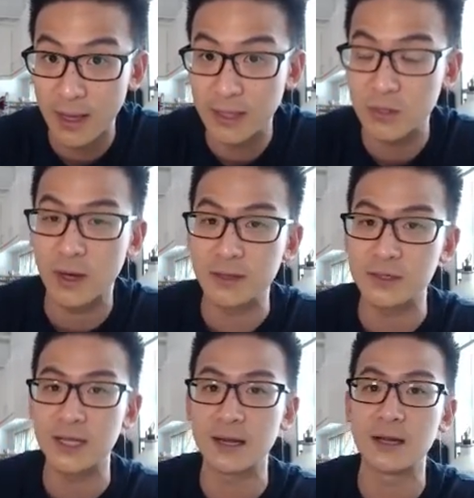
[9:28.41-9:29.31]
and you
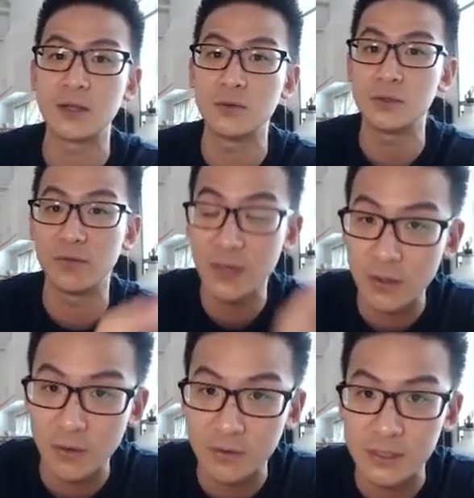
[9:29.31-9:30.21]
understand how to use
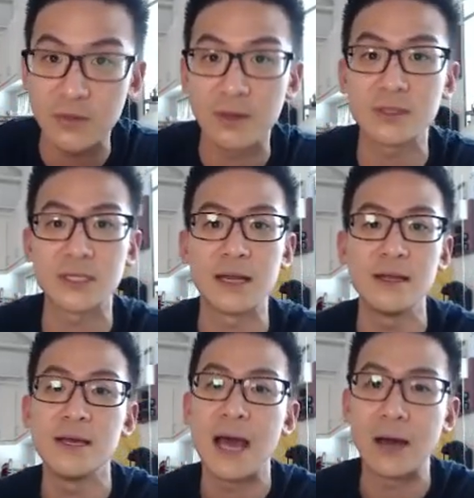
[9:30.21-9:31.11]
videos, and you understand
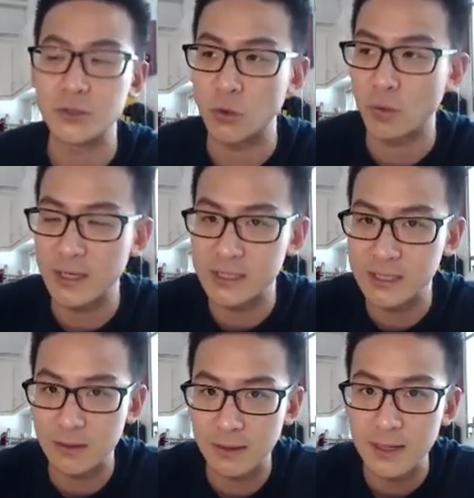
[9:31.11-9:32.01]
how to create
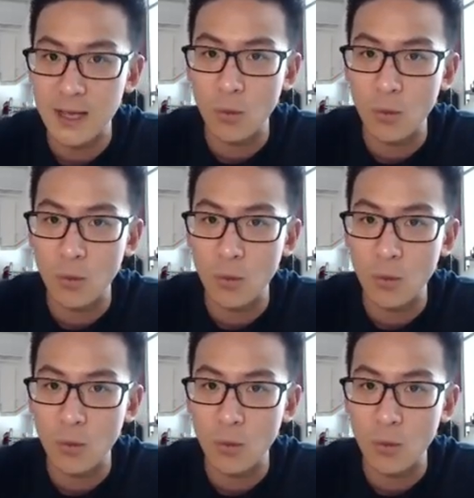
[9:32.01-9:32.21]
certain,